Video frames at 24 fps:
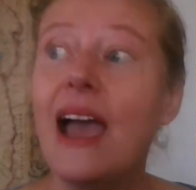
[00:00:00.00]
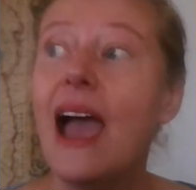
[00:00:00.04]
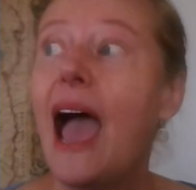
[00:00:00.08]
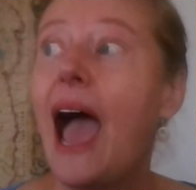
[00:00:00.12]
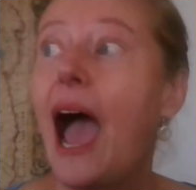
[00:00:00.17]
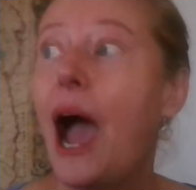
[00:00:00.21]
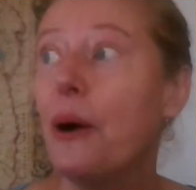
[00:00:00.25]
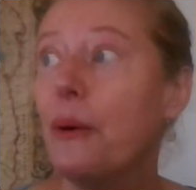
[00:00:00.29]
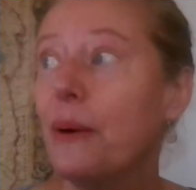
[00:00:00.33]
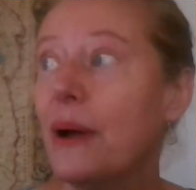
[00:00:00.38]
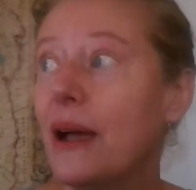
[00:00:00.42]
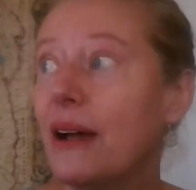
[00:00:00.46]

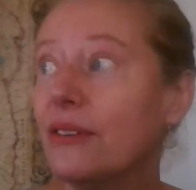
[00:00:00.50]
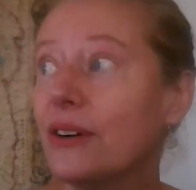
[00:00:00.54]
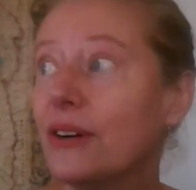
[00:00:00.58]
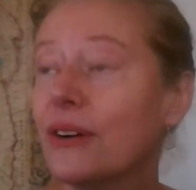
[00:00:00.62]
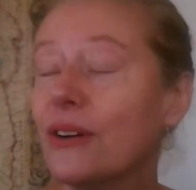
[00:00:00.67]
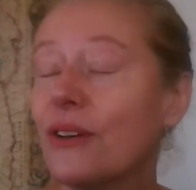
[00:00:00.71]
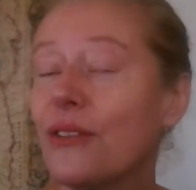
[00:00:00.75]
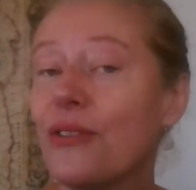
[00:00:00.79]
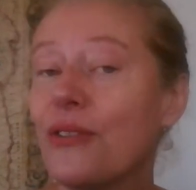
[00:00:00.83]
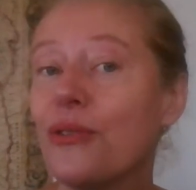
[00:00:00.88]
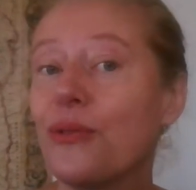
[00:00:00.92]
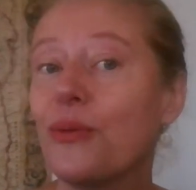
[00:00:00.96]

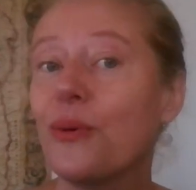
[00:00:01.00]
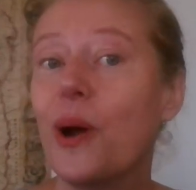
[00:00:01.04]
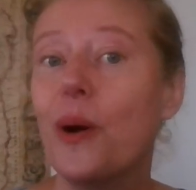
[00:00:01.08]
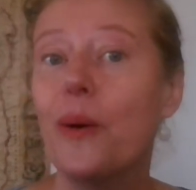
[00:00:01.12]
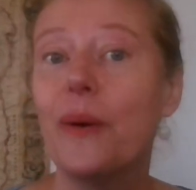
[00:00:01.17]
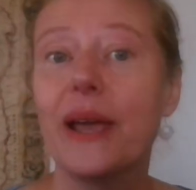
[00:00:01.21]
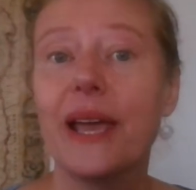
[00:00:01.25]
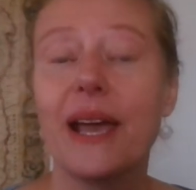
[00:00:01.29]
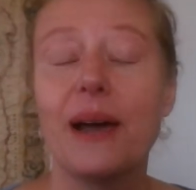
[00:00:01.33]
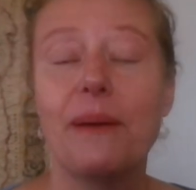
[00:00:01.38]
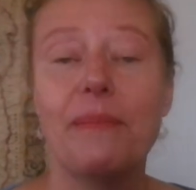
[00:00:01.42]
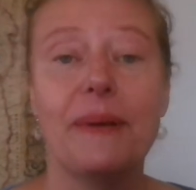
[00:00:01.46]
However,
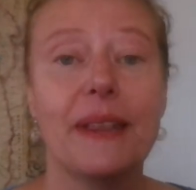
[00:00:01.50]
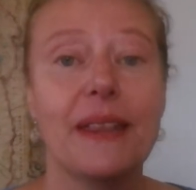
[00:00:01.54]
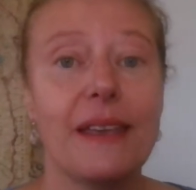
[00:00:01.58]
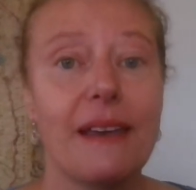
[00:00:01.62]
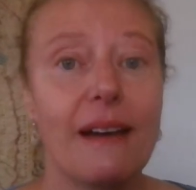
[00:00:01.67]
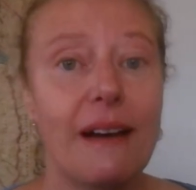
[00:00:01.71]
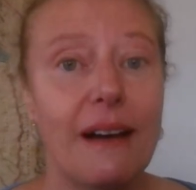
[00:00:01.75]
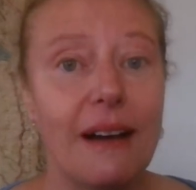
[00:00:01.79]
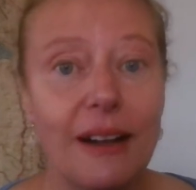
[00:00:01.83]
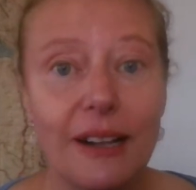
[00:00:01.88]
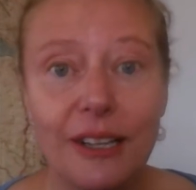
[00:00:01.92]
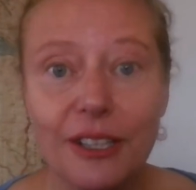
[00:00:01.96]
throwing up at
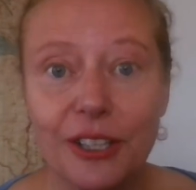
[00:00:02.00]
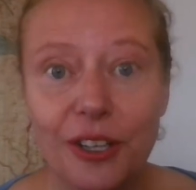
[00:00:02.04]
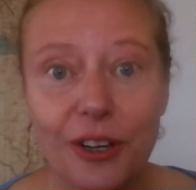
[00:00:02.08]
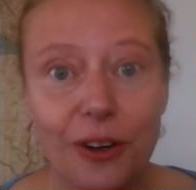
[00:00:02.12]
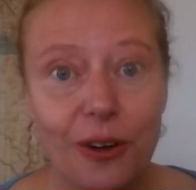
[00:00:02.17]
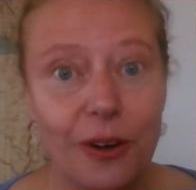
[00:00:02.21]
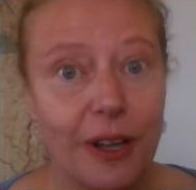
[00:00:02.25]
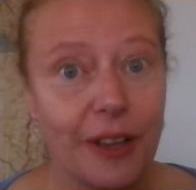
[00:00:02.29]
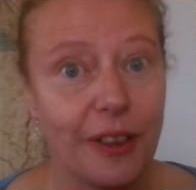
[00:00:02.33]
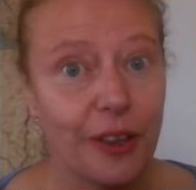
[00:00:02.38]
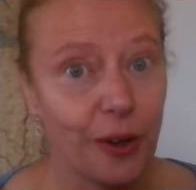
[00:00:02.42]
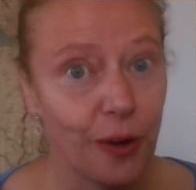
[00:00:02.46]
the
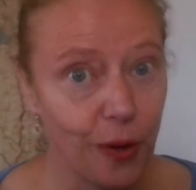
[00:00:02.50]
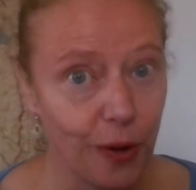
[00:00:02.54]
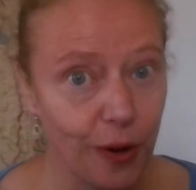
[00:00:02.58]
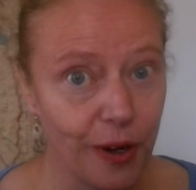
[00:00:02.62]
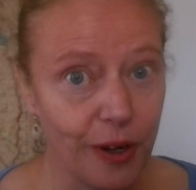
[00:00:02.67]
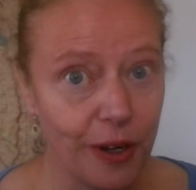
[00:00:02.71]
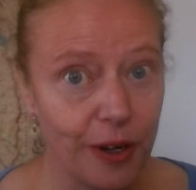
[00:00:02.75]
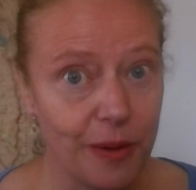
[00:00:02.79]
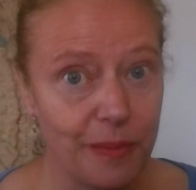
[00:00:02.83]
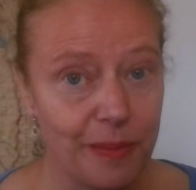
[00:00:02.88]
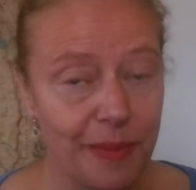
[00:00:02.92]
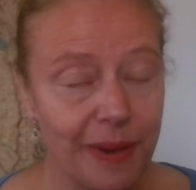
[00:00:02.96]
altar on the
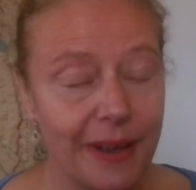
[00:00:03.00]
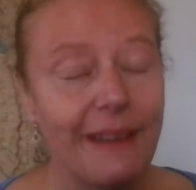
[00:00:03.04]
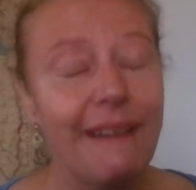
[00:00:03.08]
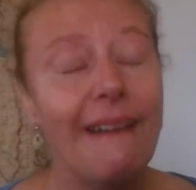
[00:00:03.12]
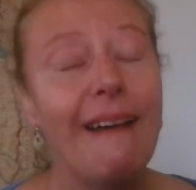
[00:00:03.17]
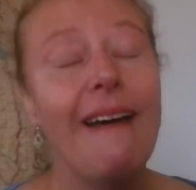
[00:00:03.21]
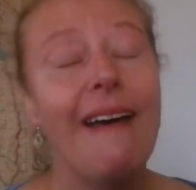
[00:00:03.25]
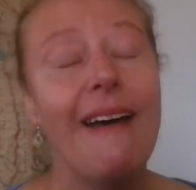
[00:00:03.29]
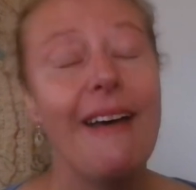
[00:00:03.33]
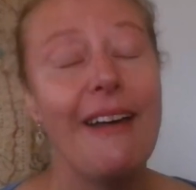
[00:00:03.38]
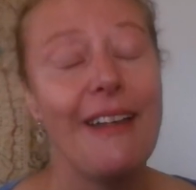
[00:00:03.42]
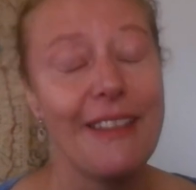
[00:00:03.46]
groom,
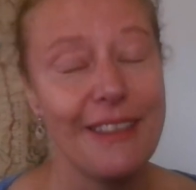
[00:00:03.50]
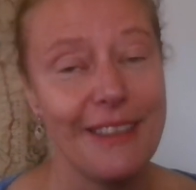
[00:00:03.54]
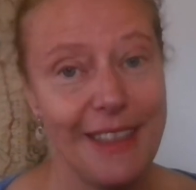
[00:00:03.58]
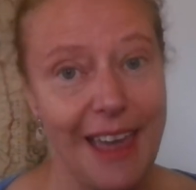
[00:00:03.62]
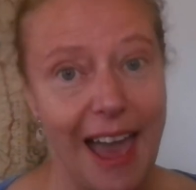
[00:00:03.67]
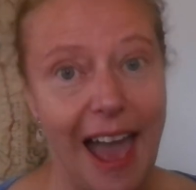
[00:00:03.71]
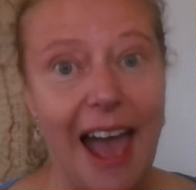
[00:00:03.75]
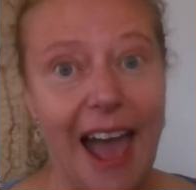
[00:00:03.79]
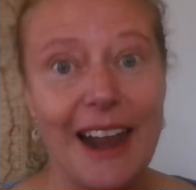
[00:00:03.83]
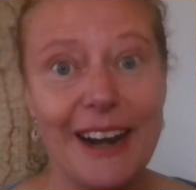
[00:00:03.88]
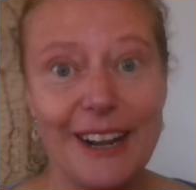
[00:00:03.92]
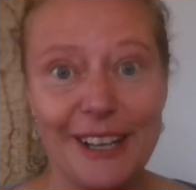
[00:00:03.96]

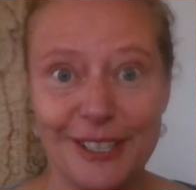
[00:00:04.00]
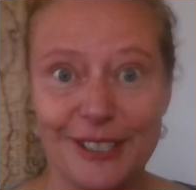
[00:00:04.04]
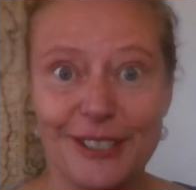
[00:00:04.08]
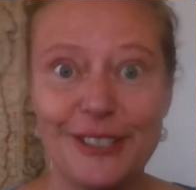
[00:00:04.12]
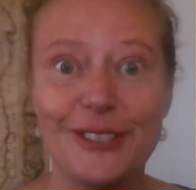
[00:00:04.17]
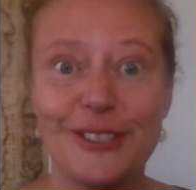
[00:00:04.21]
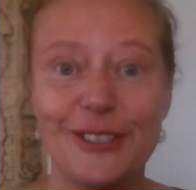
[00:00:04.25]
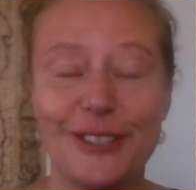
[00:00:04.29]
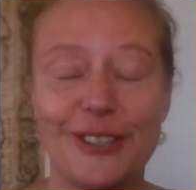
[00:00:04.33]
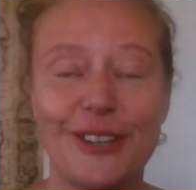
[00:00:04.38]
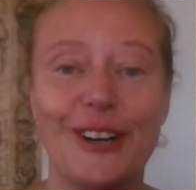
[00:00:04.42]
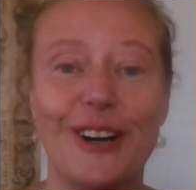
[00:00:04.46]
that is
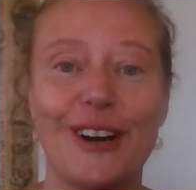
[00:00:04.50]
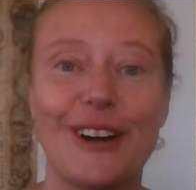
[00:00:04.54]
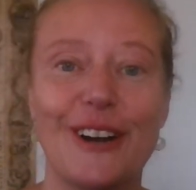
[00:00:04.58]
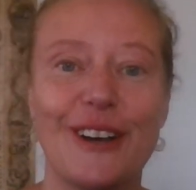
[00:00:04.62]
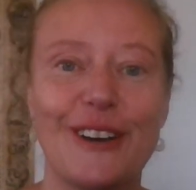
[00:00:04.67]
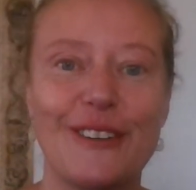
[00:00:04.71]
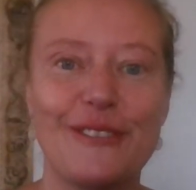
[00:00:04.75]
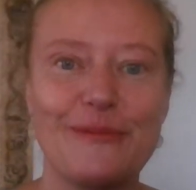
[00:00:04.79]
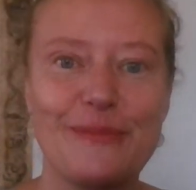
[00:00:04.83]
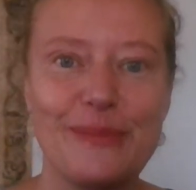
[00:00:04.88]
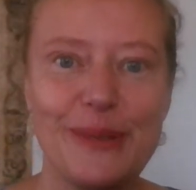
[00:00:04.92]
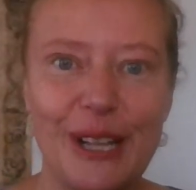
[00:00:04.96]
the start
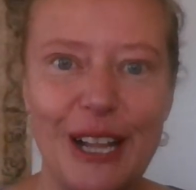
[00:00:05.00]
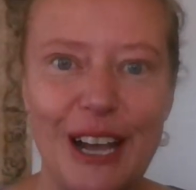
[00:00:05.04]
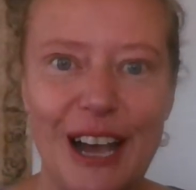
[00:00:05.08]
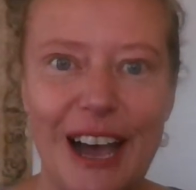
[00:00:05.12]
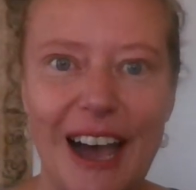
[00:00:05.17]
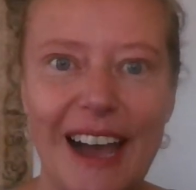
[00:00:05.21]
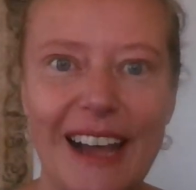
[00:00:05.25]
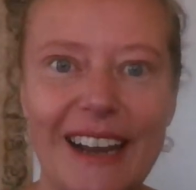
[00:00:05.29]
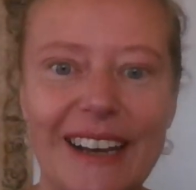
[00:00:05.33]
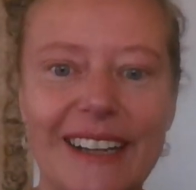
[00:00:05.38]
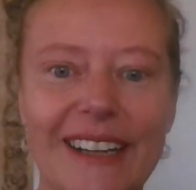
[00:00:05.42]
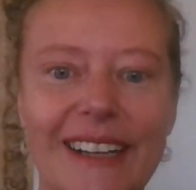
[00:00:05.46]
of
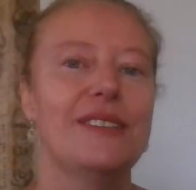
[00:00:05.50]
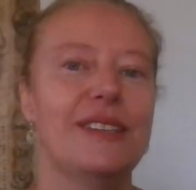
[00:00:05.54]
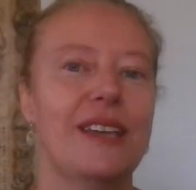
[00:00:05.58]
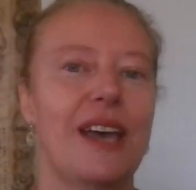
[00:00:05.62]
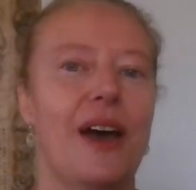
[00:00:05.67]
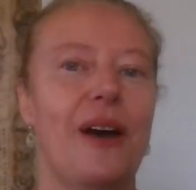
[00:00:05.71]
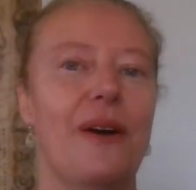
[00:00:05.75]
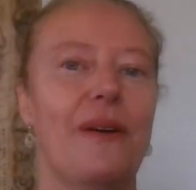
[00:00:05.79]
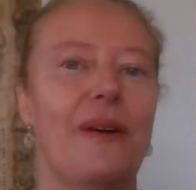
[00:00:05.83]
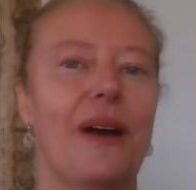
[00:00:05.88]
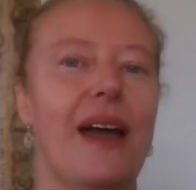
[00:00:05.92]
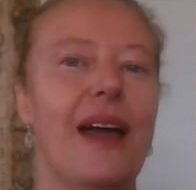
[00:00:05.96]
plot.
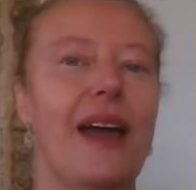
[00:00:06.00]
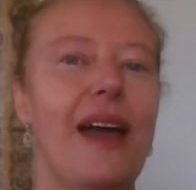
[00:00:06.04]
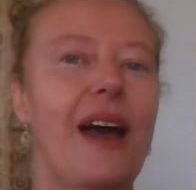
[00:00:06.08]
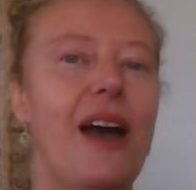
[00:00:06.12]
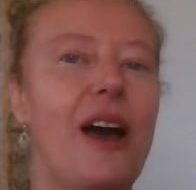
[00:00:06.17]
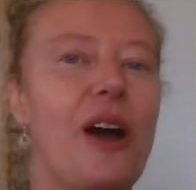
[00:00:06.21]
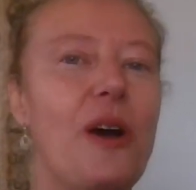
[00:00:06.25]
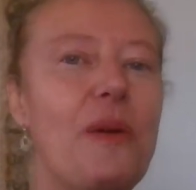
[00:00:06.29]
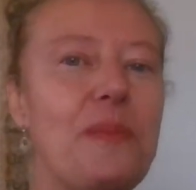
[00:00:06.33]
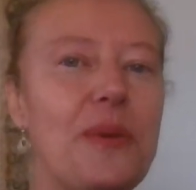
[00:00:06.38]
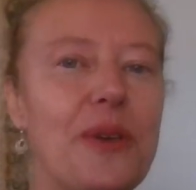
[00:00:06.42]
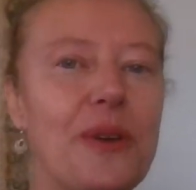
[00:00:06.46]
So I
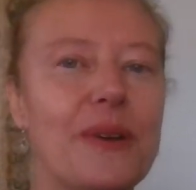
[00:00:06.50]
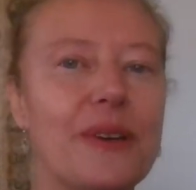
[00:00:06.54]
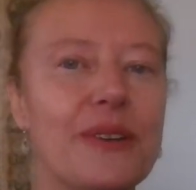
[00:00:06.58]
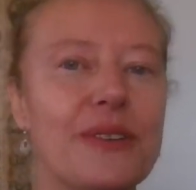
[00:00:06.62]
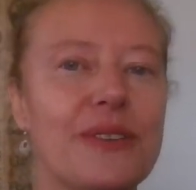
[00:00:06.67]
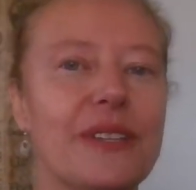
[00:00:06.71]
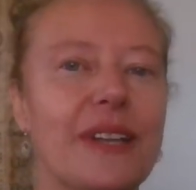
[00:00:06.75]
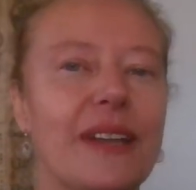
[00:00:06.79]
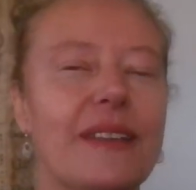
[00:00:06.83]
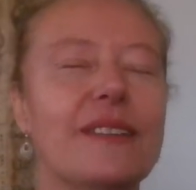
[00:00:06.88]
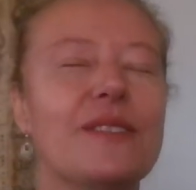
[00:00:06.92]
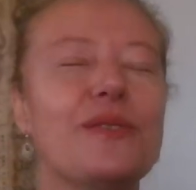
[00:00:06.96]
hope you
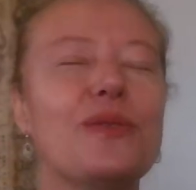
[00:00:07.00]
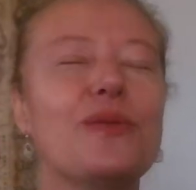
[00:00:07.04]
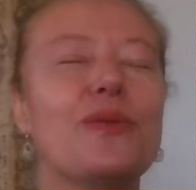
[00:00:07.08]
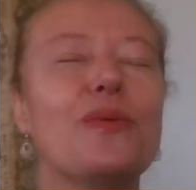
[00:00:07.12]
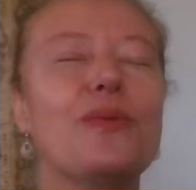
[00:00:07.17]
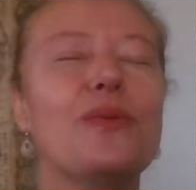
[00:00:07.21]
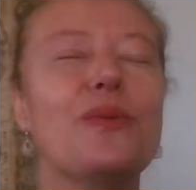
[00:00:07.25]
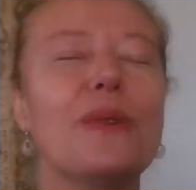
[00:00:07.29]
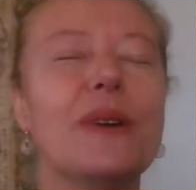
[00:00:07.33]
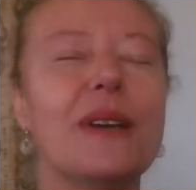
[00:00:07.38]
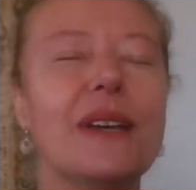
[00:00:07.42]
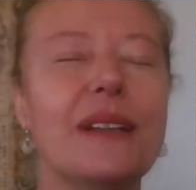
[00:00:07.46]
understand this
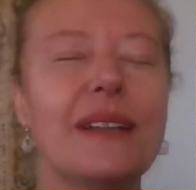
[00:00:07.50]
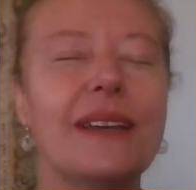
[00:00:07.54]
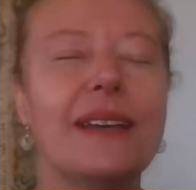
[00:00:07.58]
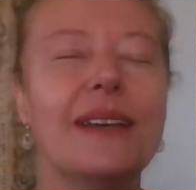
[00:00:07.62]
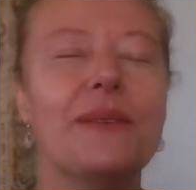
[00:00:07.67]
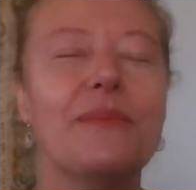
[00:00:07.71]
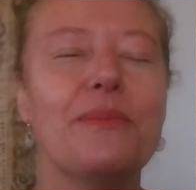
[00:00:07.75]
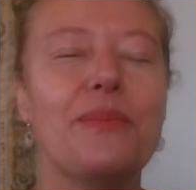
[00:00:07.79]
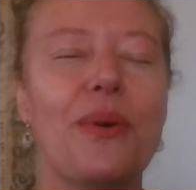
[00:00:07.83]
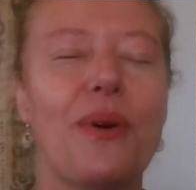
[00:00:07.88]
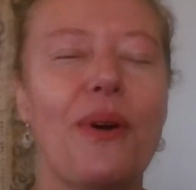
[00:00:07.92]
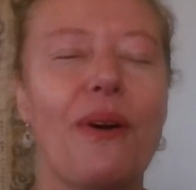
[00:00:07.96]
really
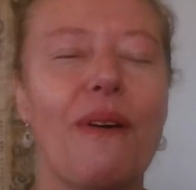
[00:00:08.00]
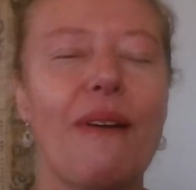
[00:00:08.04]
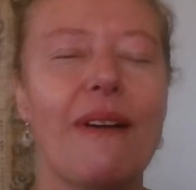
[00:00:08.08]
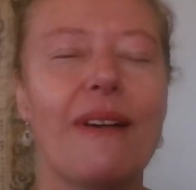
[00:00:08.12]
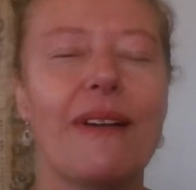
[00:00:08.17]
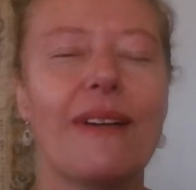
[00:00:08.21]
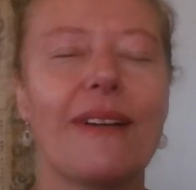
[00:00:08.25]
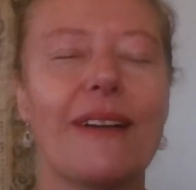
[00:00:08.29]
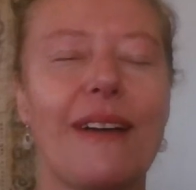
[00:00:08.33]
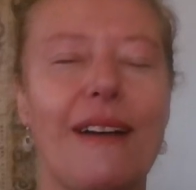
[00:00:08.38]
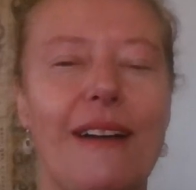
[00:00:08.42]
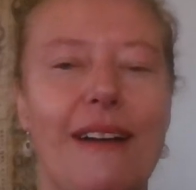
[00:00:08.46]

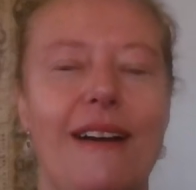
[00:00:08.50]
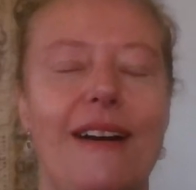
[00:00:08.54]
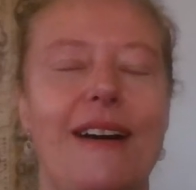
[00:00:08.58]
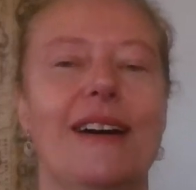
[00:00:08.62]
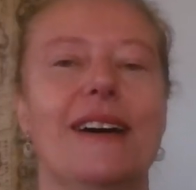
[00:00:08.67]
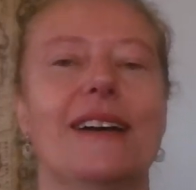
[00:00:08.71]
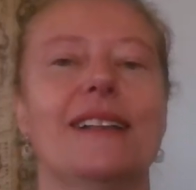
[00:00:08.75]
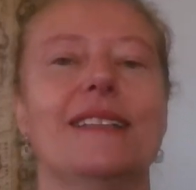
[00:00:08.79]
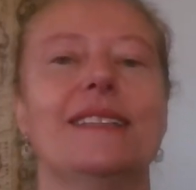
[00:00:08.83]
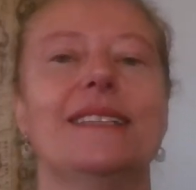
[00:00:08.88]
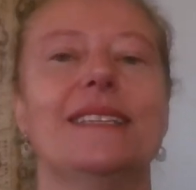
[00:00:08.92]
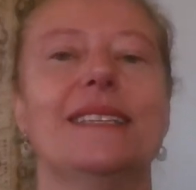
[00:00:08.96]
important
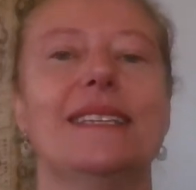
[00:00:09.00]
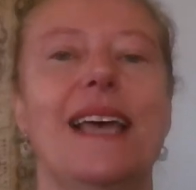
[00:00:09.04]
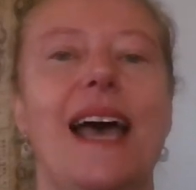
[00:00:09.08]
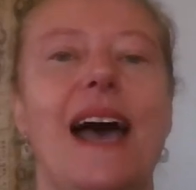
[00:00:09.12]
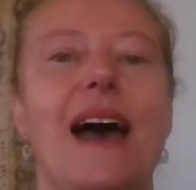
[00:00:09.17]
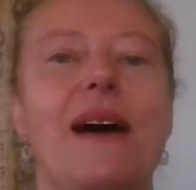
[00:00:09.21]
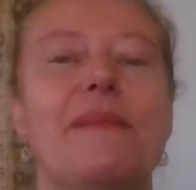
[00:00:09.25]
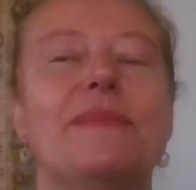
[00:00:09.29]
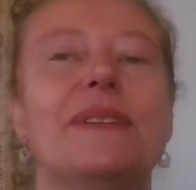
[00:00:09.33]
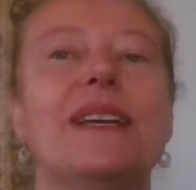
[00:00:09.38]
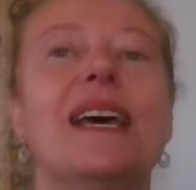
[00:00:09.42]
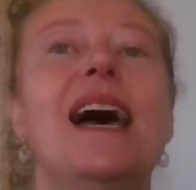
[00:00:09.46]

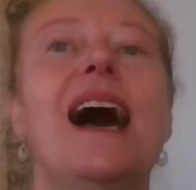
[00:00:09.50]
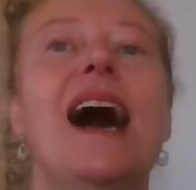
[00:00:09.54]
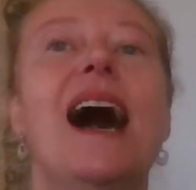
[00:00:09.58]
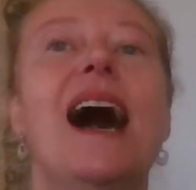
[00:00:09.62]
concept.